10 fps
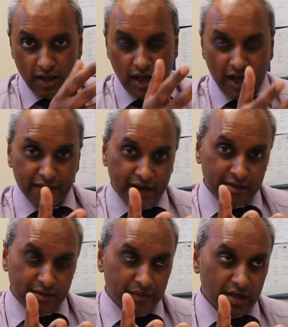And
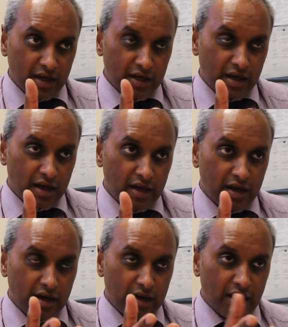then
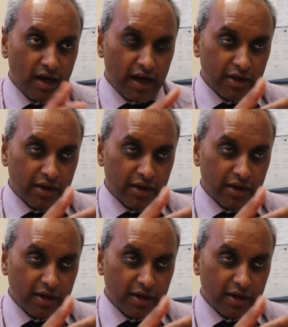I